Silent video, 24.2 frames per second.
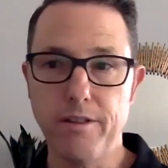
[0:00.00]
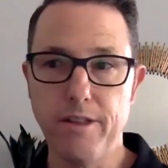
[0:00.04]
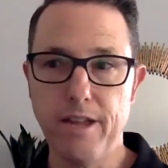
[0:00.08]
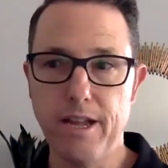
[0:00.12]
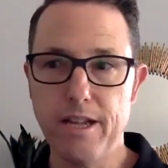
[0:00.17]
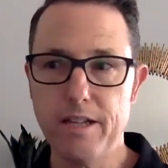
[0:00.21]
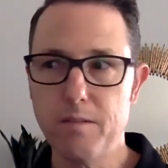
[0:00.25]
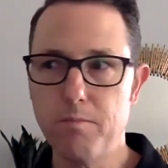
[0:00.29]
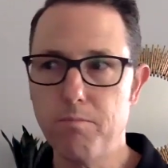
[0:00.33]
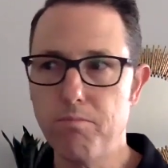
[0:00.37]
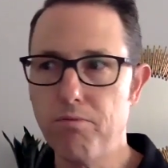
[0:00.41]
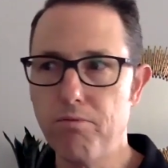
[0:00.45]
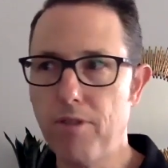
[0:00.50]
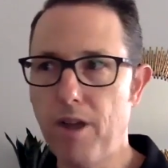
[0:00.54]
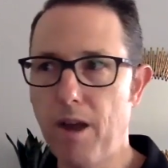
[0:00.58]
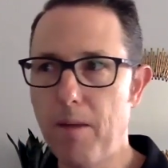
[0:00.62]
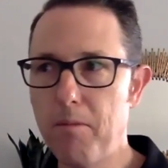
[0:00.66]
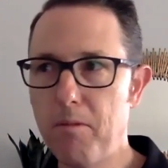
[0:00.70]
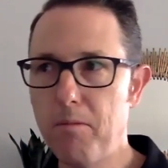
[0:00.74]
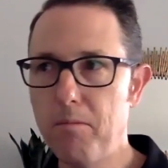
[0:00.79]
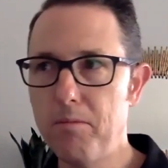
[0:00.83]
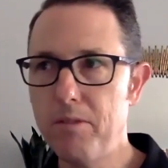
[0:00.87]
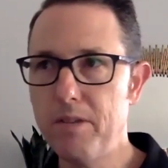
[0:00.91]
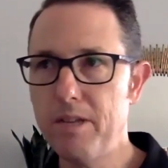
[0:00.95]
That's
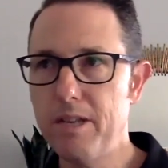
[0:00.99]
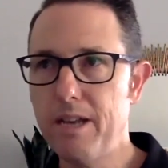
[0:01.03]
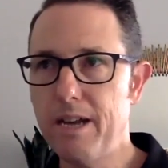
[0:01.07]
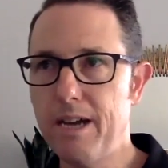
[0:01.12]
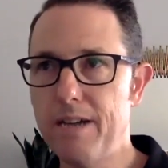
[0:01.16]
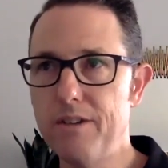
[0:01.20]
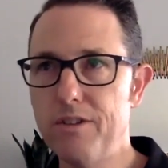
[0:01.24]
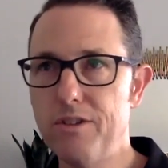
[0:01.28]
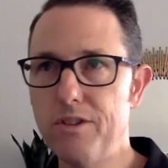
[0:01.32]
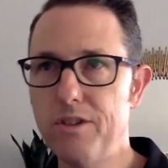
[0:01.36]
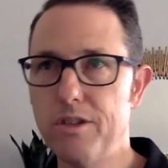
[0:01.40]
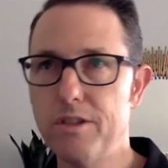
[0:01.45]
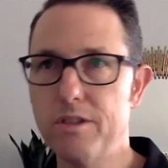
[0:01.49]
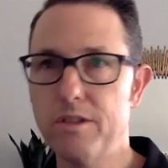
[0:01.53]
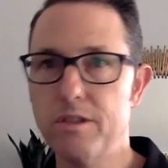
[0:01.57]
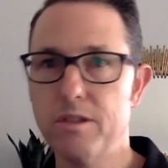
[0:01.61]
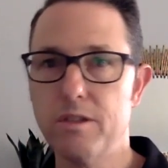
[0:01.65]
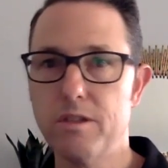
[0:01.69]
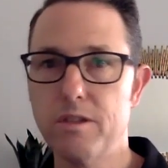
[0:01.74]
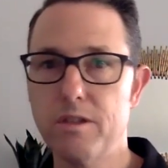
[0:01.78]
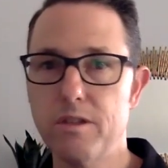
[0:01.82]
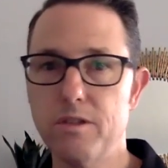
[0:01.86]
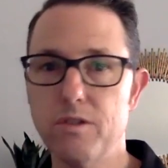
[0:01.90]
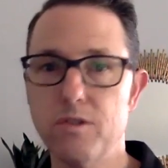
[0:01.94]
probably not
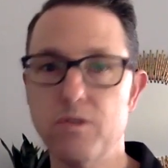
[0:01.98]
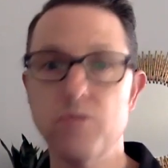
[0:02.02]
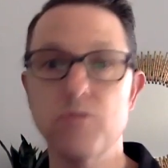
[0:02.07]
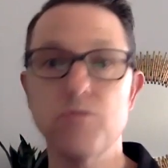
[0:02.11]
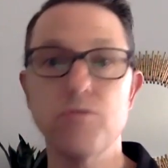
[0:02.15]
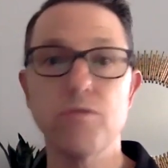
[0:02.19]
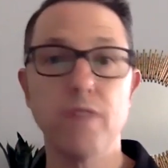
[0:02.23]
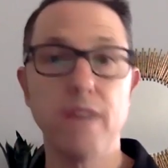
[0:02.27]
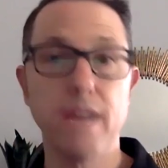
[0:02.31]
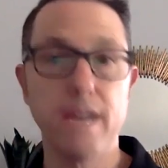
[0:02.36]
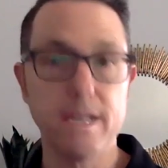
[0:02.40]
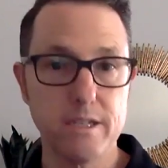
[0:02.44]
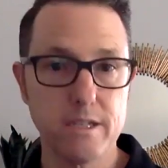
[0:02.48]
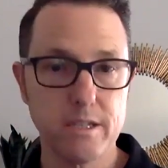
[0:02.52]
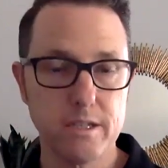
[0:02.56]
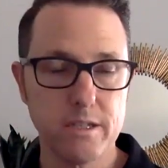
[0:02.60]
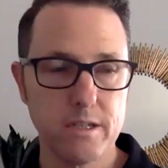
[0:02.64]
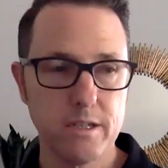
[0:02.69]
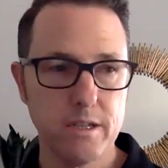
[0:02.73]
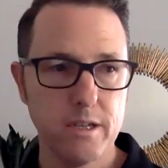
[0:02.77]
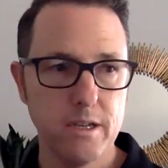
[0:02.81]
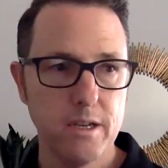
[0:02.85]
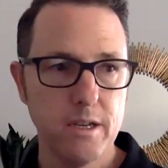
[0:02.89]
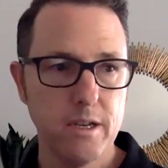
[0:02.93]
just
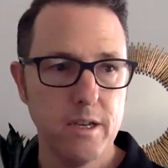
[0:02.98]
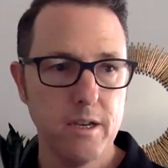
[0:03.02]
stress.